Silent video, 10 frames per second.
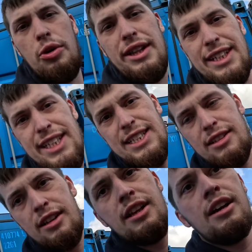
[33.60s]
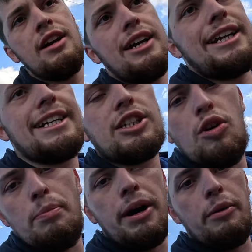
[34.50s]
quickly diesel, and head to
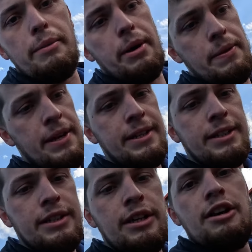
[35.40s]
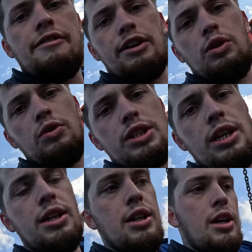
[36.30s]
Copart Whitburn for a load
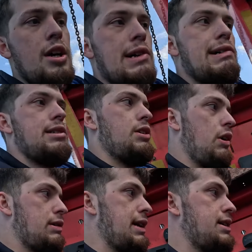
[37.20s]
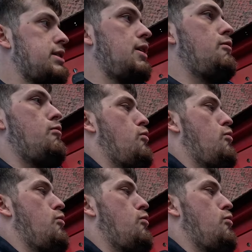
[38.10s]
to the dog. Has it?